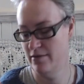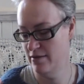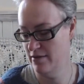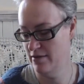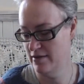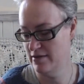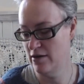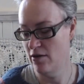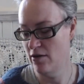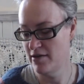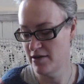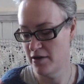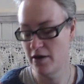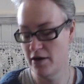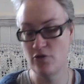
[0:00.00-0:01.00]
so long as I
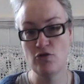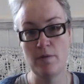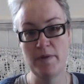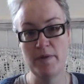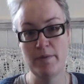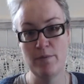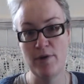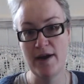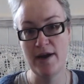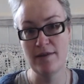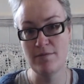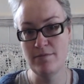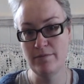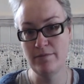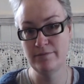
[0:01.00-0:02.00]
don't drop them and break them,
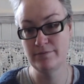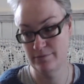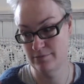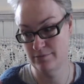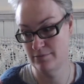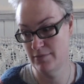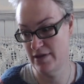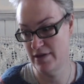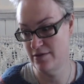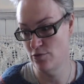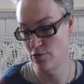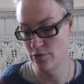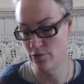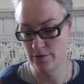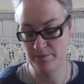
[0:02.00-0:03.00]
it's all
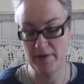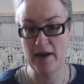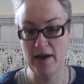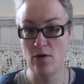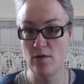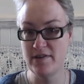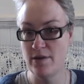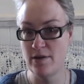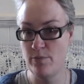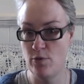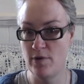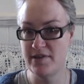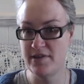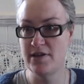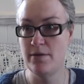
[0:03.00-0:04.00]
good. And I also
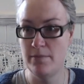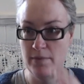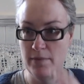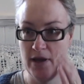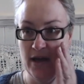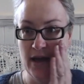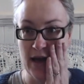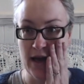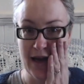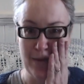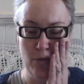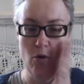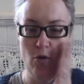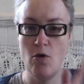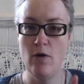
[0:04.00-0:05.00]
bought some
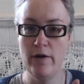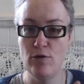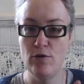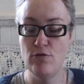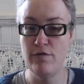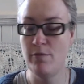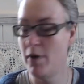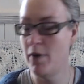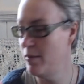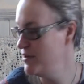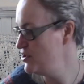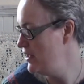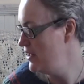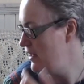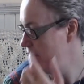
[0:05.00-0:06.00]
more oil for my
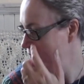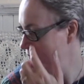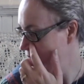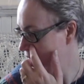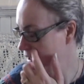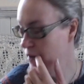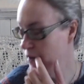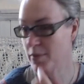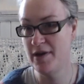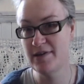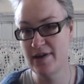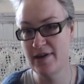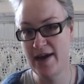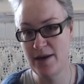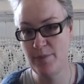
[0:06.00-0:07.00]
machine because I
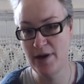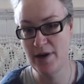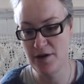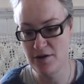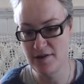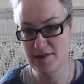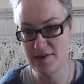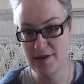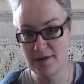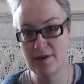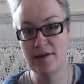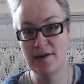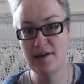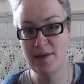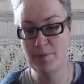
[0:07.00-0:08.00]
had been using
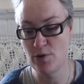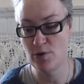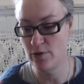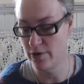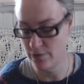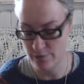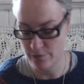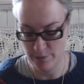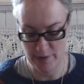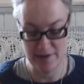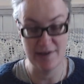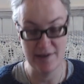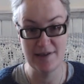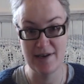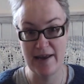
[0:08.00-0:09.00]
clipper oil because I
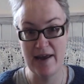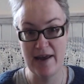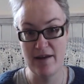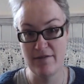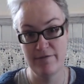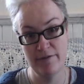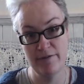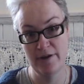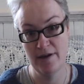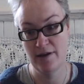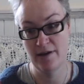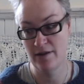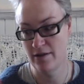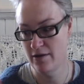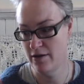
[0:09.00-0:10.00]
didn't have
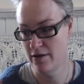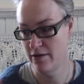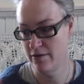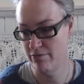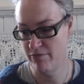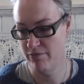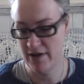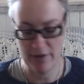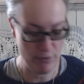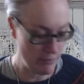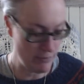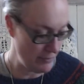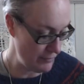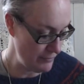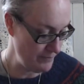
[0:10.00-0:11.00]
the other
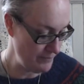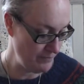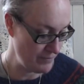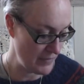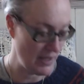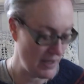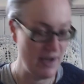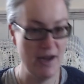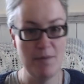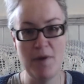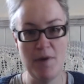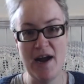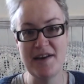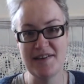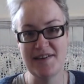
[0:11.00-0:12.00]
oil.
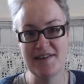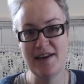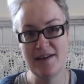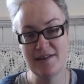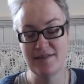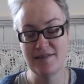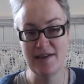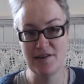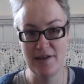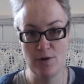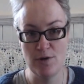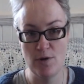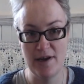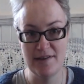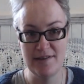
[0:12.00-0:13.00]
My understanding is it's actually
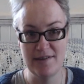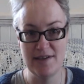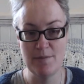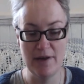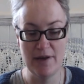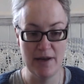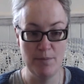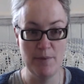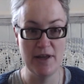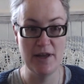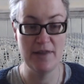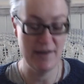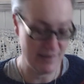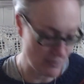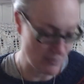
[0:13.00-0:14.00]
quite similar, but
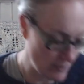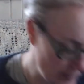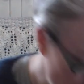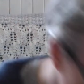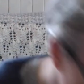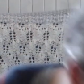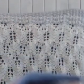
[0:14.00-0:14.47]
this oil